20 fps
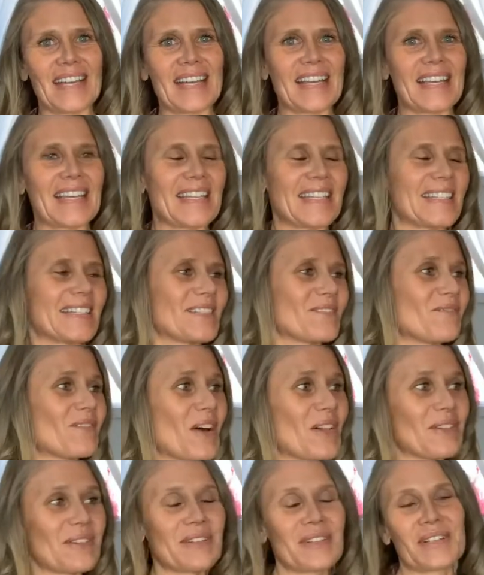and
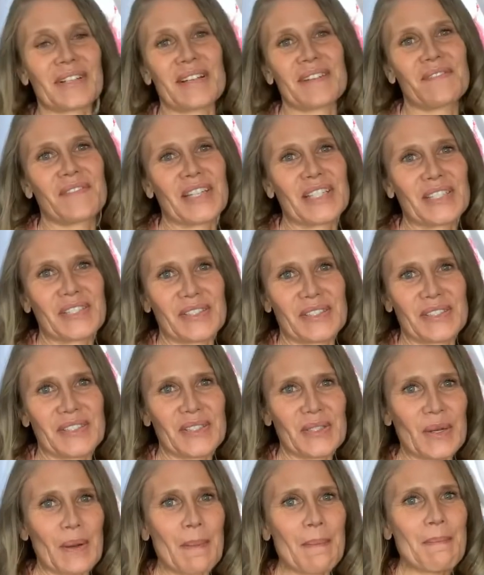follow their adventures.
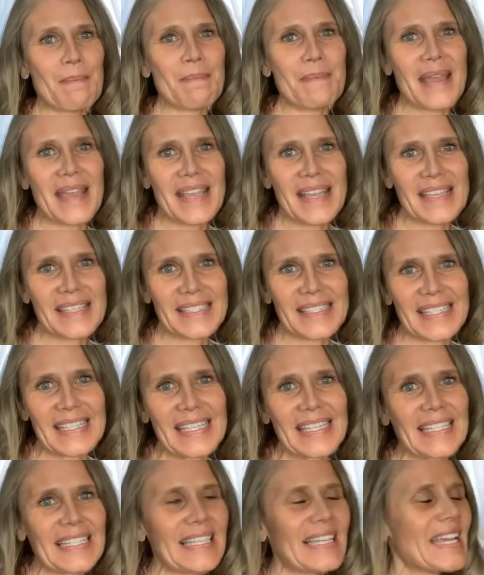They're
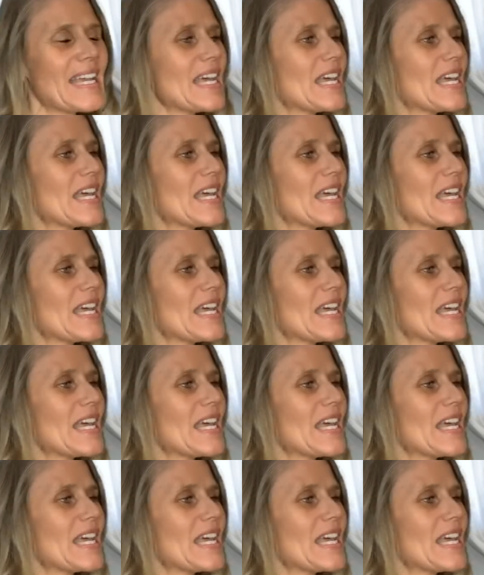amazing.